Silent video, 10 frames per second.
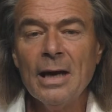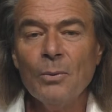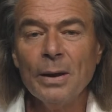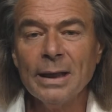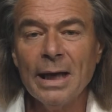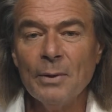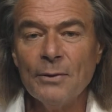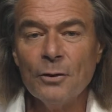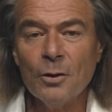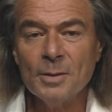when Kiwi
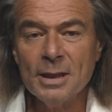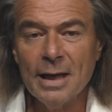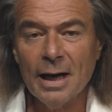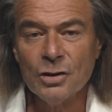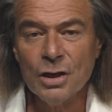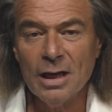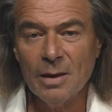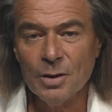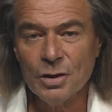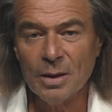firm TRG
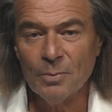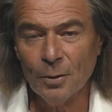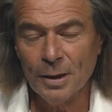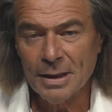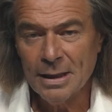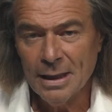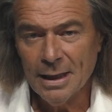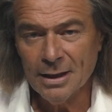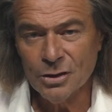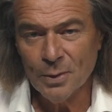Imaging bought it
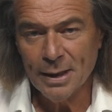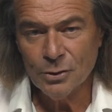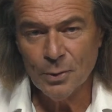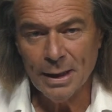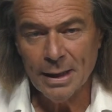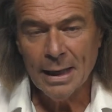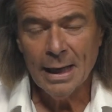in 2020.